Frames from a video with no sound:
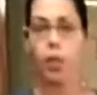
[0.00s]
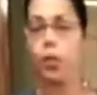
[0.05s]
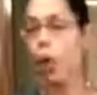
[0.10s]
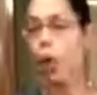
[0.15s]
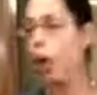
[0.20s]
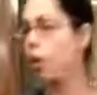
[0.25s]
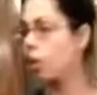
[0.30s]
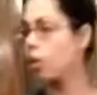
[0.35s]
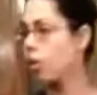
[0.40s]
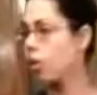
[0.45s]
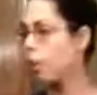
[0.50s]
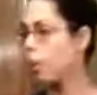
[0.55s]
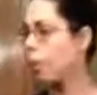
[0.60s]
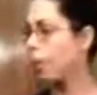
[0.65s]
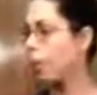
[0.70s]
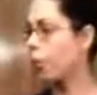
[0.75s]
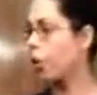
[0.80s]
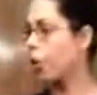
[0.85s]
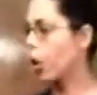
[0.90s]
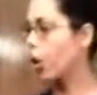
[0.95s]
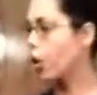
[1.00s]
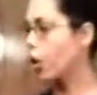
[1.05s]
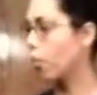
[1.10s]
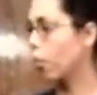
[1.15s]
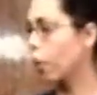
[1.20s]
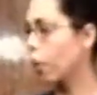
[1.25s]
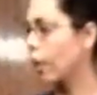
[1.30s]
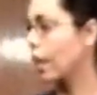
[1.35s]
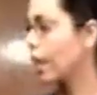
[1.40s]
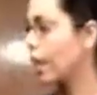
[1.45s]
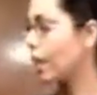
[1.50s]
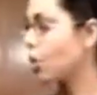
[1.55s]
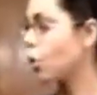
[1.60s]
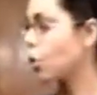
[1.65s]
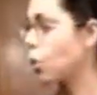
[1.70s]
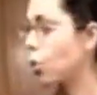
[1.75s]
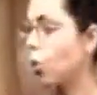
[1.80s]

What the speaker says: salt. You're going to bring it